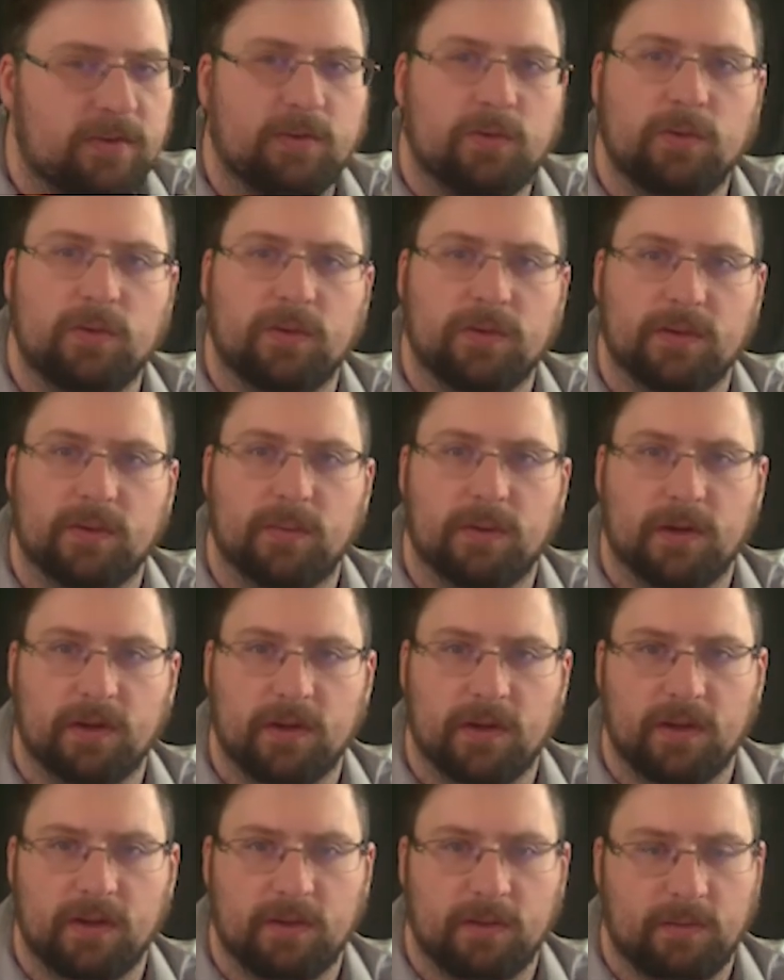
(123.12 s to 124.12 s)
tools that we're
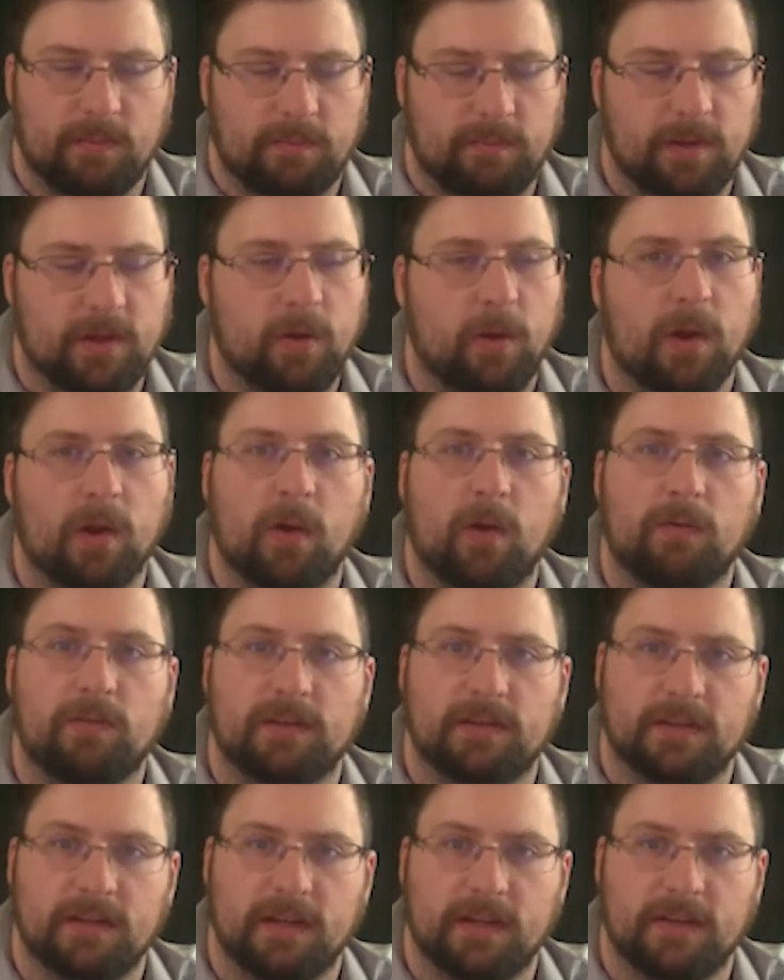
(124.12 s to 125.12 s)
going to be going
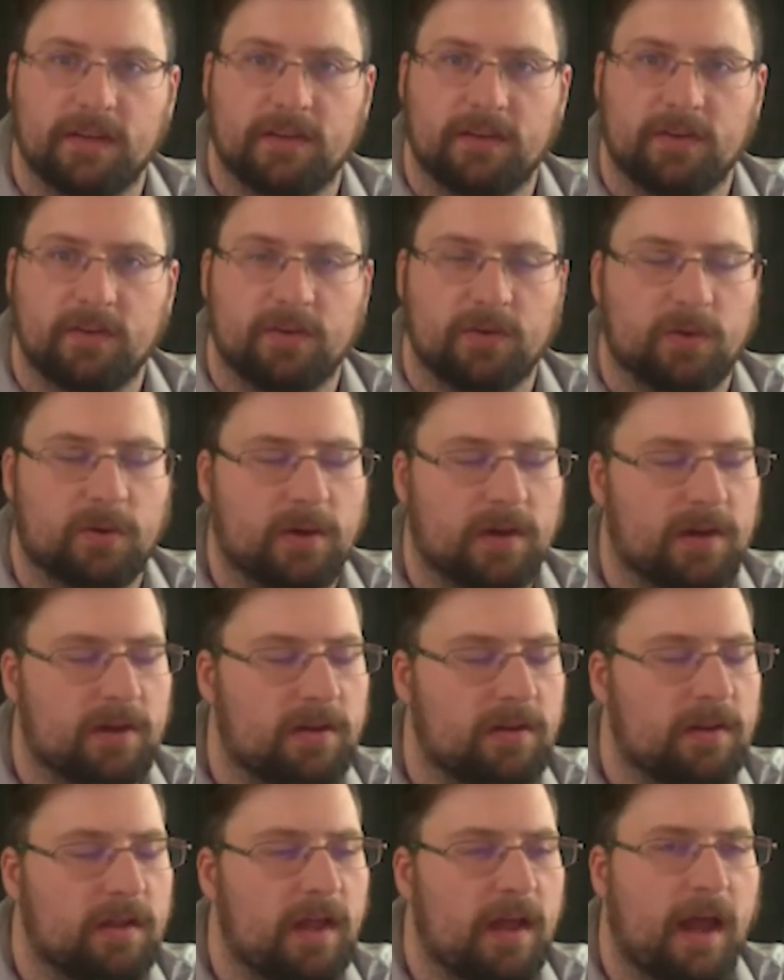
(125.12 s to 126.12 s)
over in this
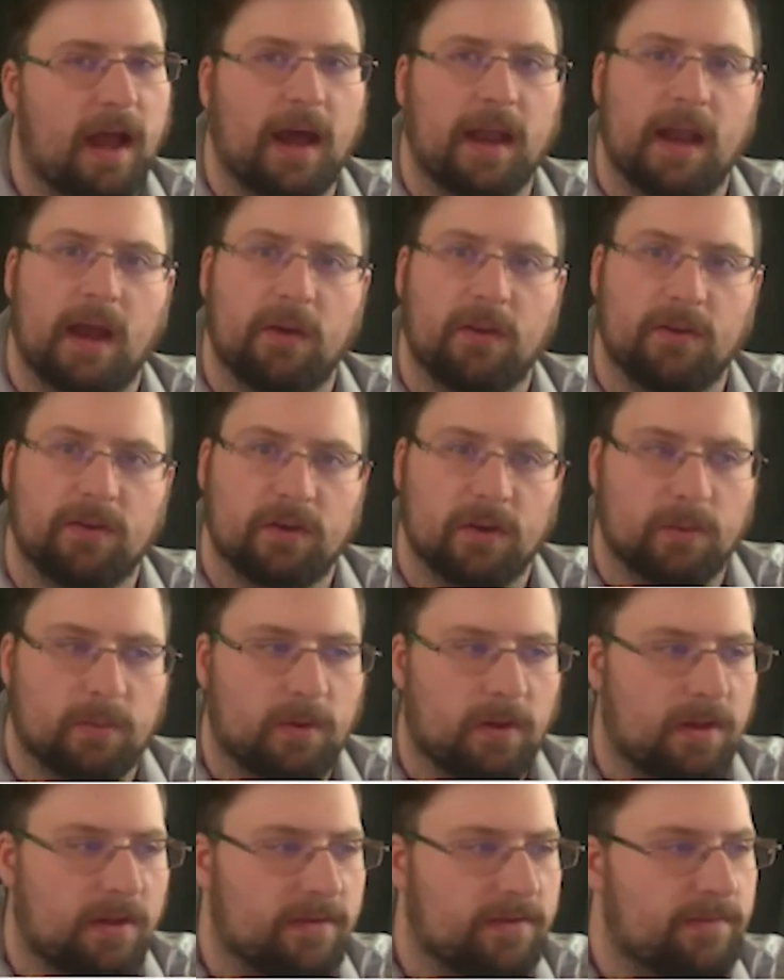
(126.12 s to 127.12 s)
tutorial on how to draw
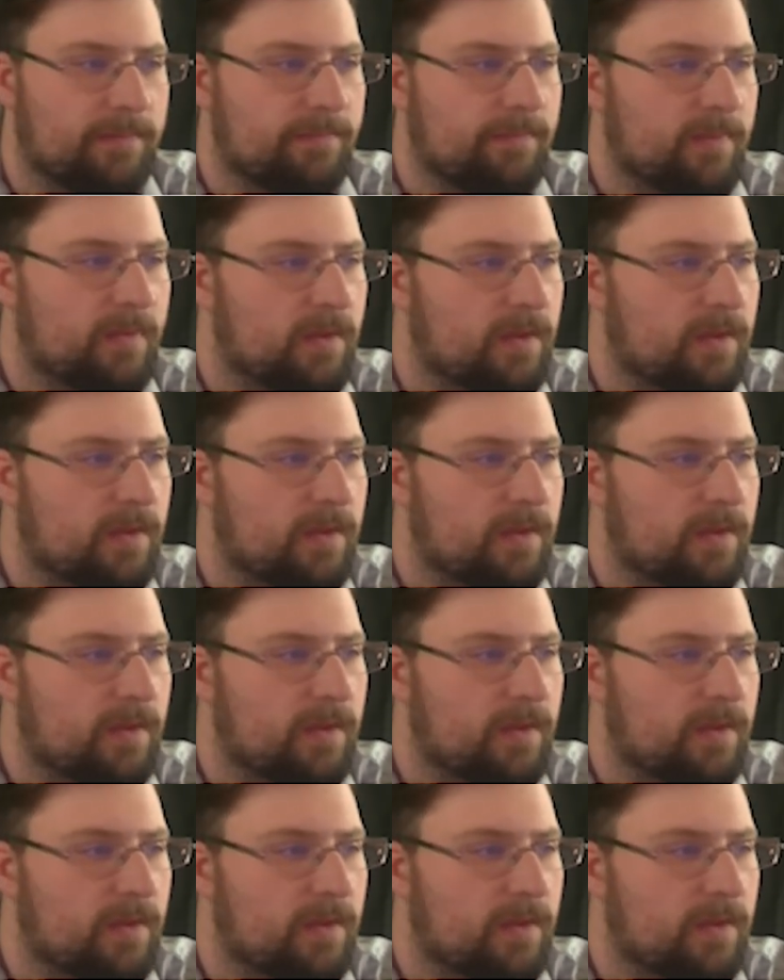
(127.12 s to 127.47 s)
walls.